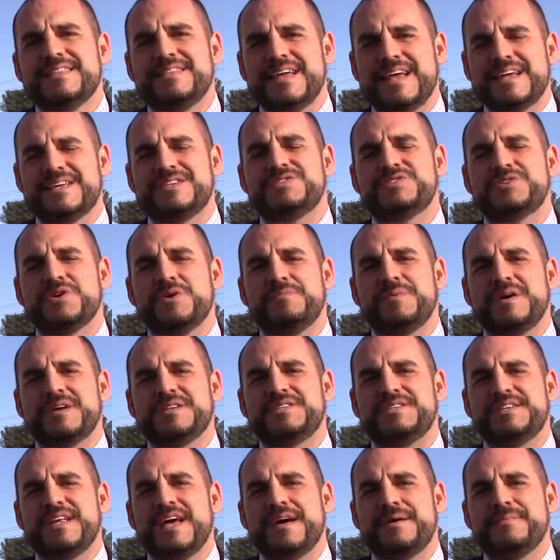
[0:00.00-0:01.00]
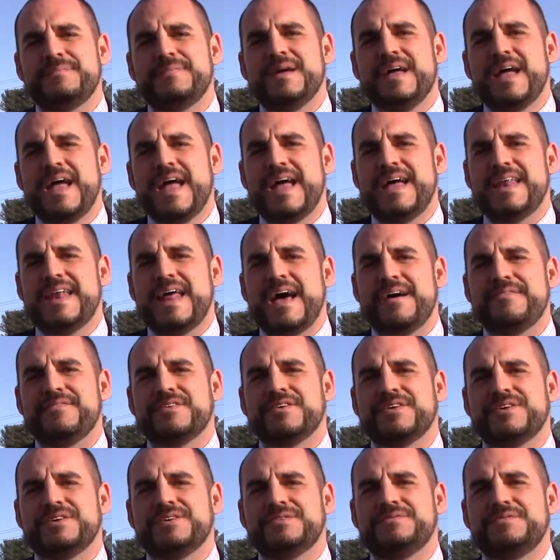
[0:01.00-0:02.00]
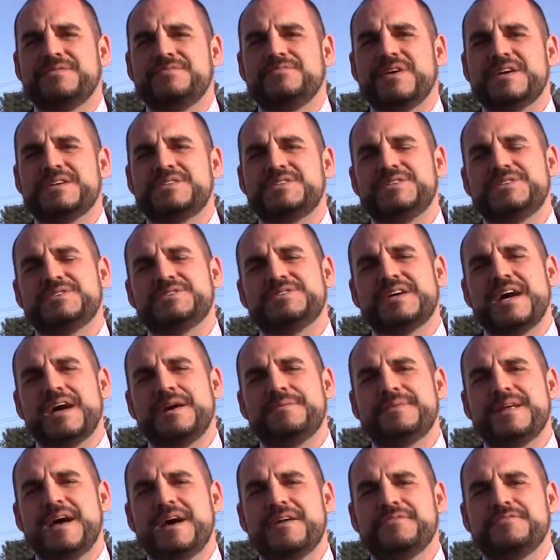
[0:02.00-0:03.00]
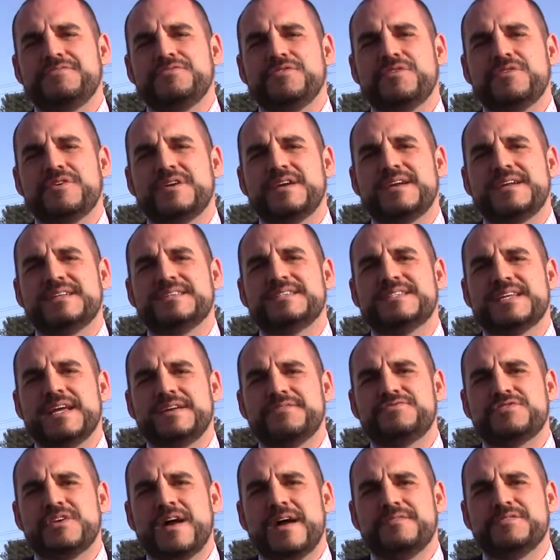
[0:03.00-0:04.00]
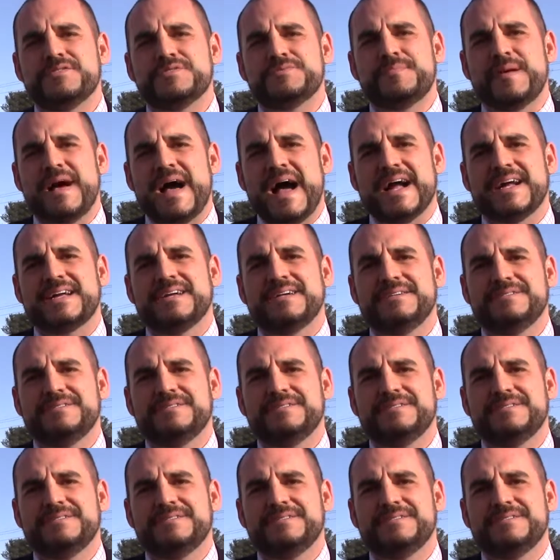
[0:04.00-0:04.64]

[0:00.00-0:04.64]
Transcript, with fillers: Thanks so much, Deb, and have a good rest of your time down in Florida and safe travels back.